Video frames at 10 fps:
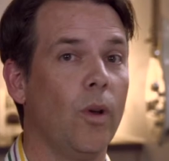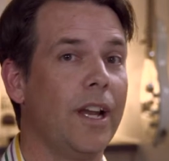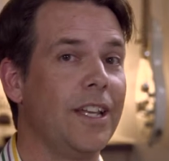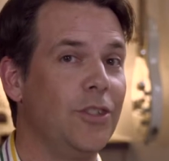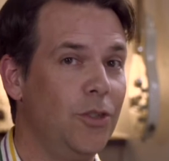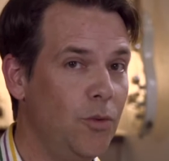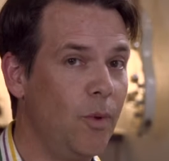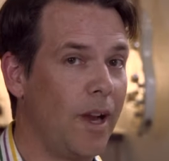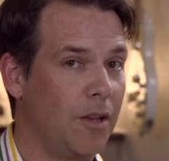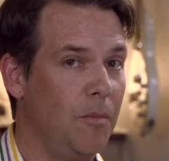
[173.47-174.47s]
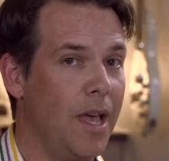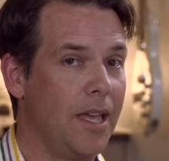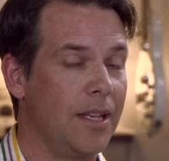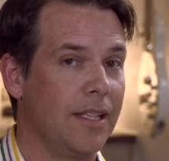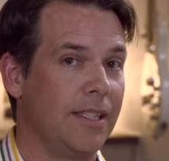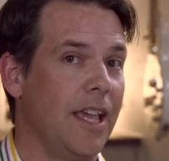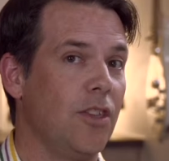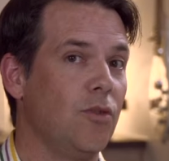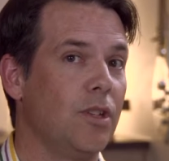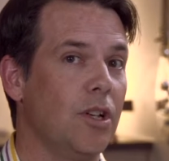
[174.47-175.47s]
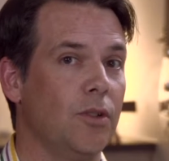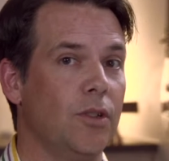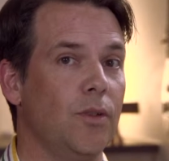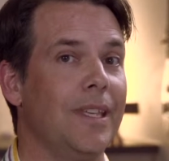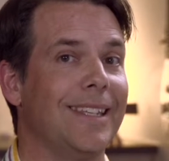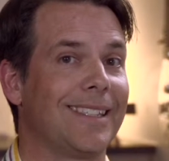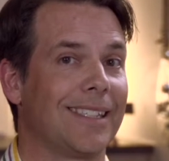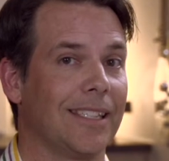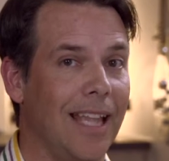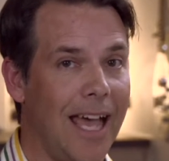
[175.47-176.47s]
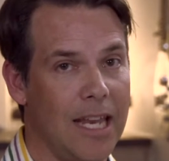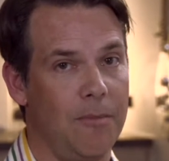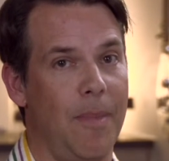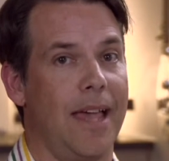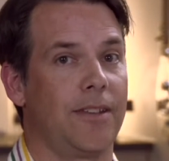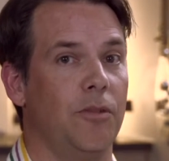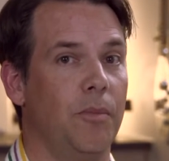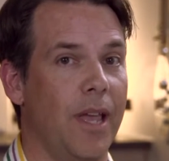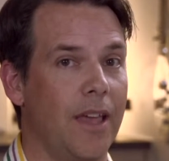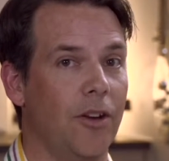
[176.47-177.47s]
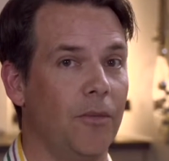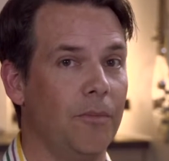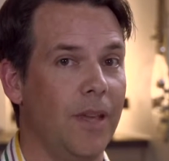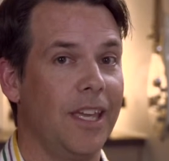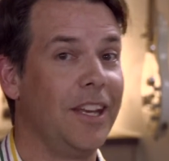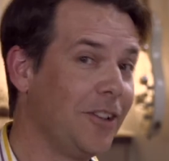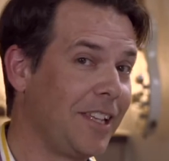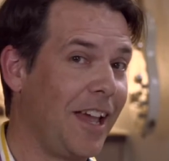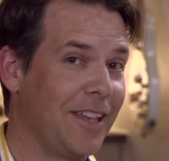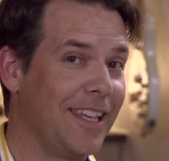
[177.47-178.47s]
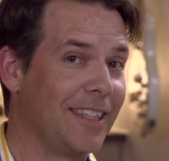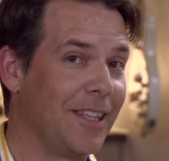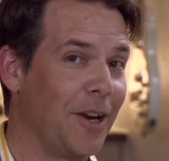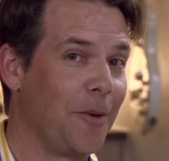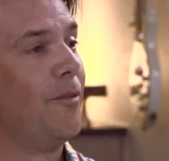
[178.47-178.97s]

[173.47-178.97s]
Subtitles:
What I do recommend is that you go to the Slide Master panel. And here's how you get there.